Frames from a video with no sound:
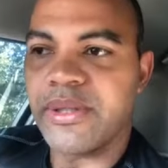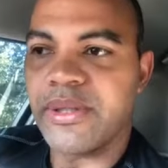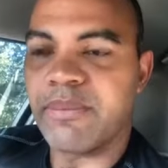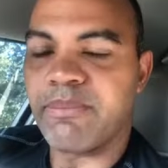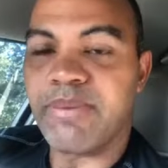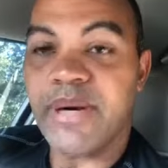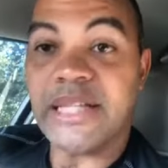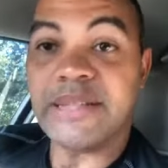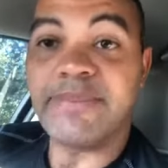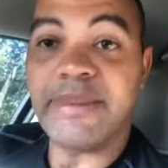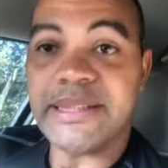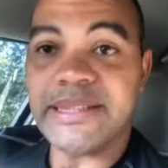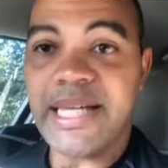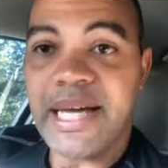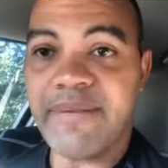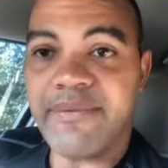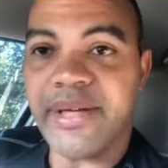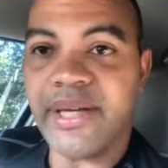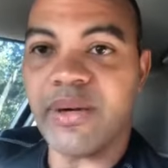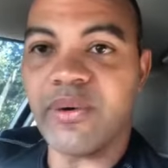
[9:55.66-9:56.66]
prospect's
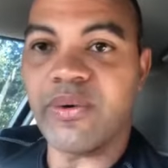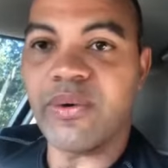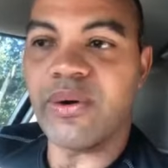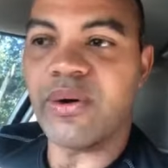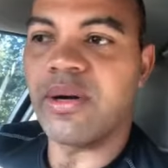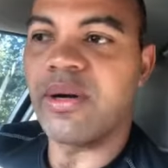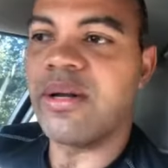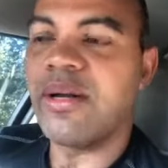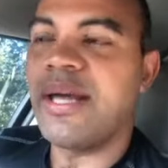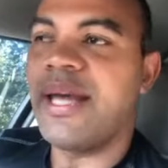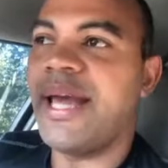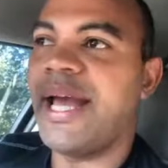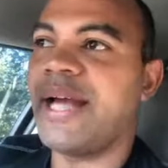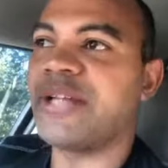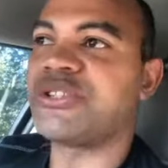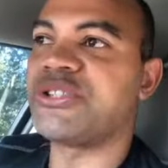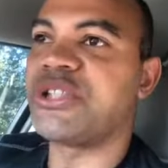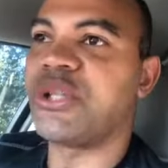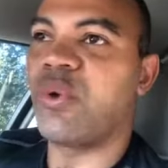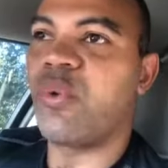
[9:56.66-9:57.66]
having, or
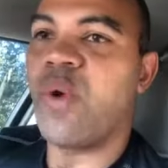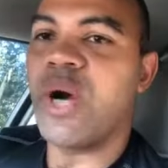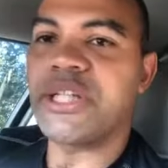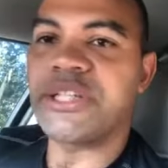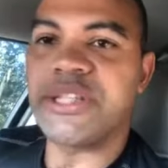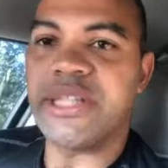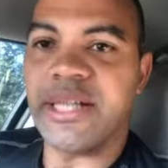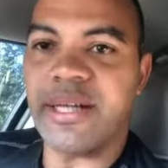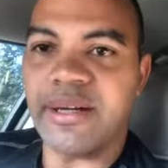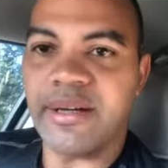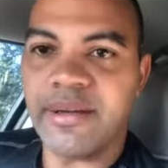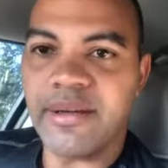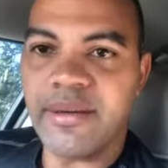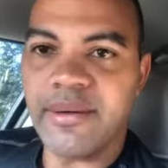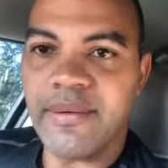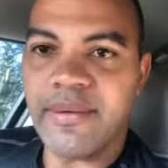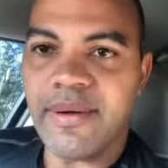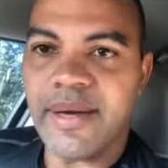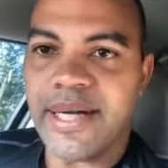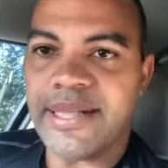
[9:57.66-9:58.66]
answers a question,
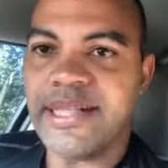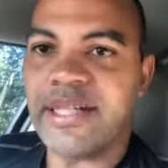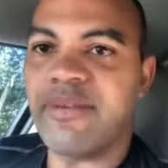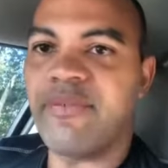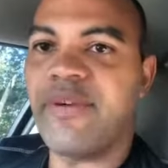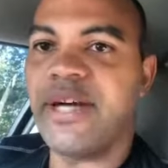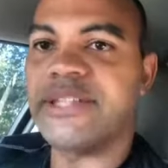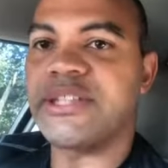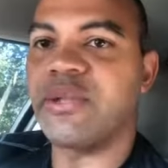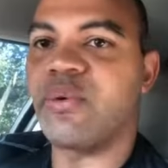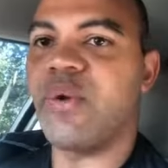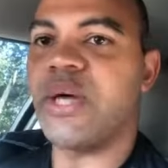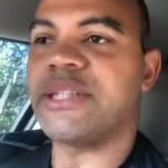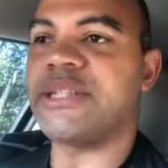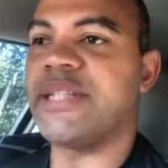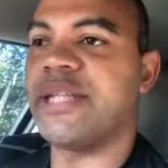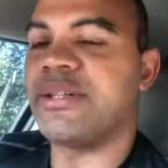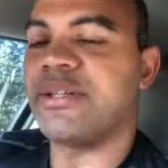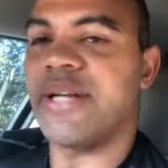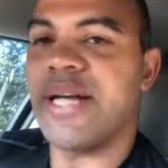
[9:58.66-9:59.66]
identifies a question
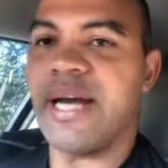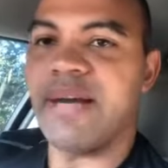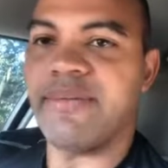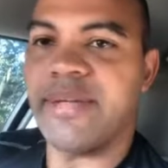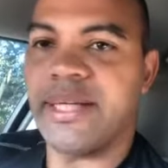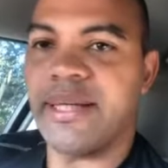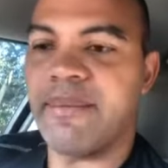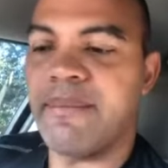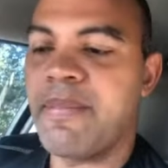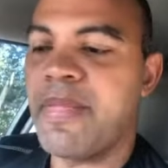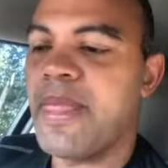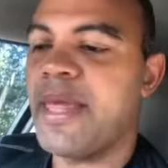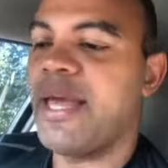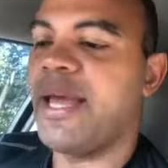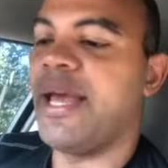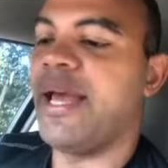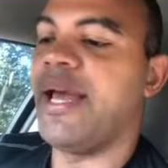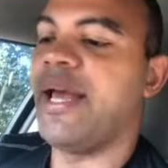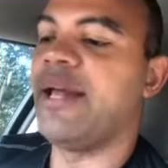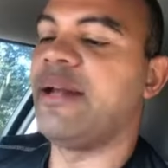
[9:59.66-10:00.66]
that they're having,
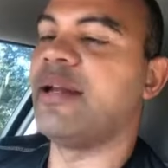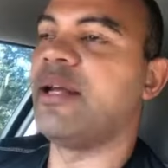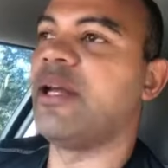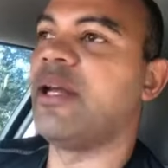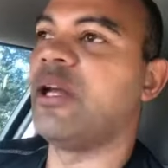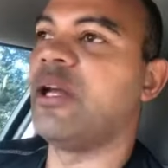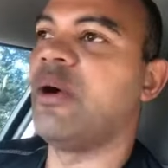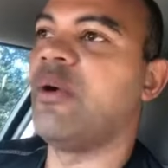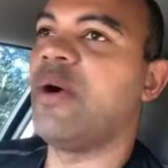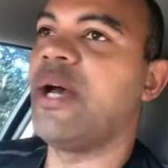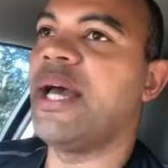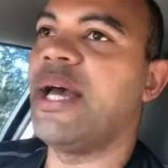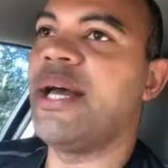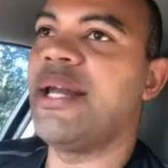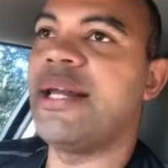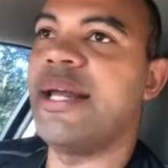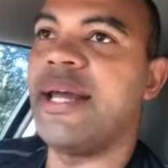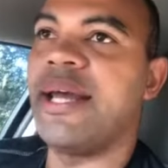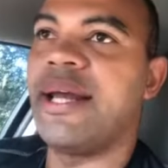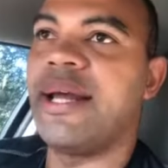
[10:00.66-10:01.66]
and go ahead
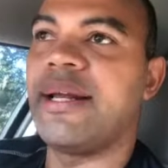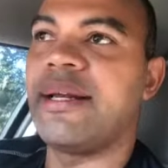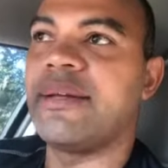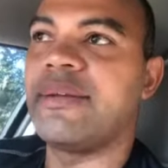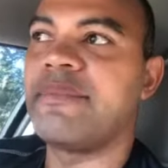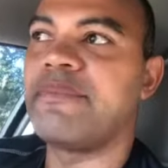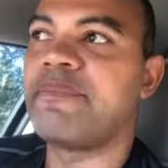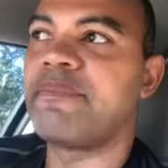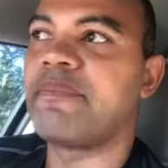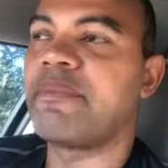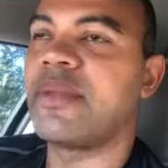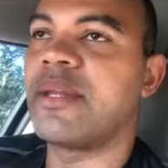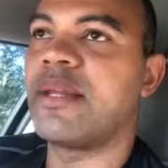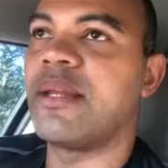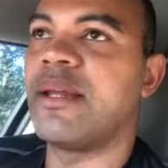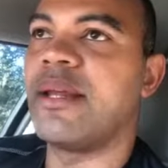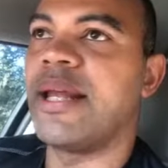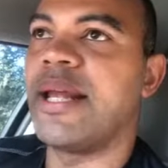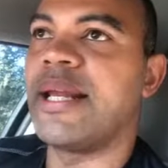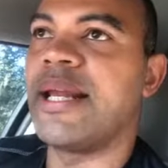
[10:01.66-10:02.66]
and
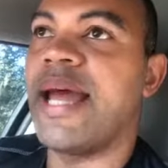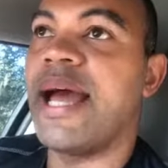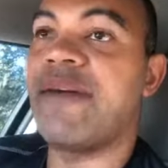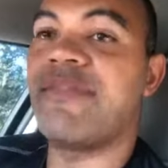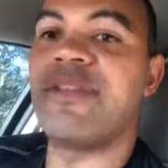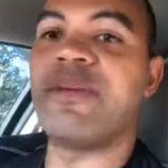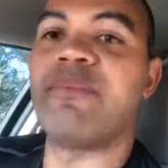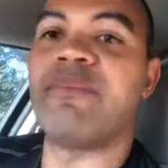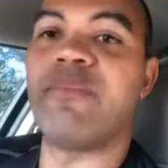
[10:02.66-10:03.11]
have them